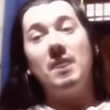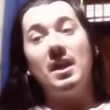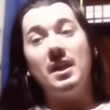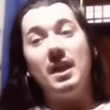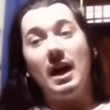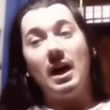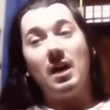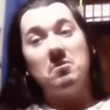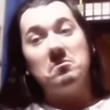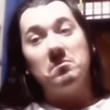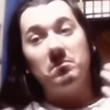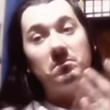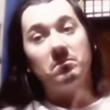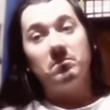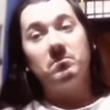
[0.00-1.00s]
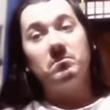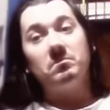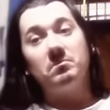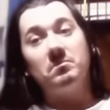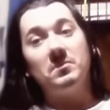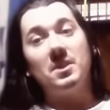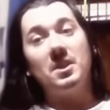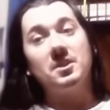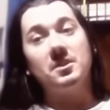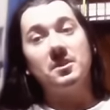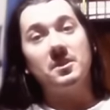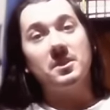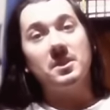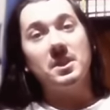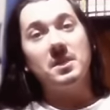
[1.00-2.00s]
And now, he
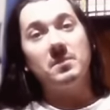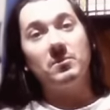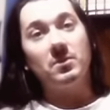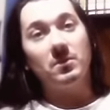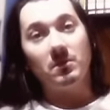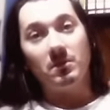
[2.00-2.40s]
doesn't seem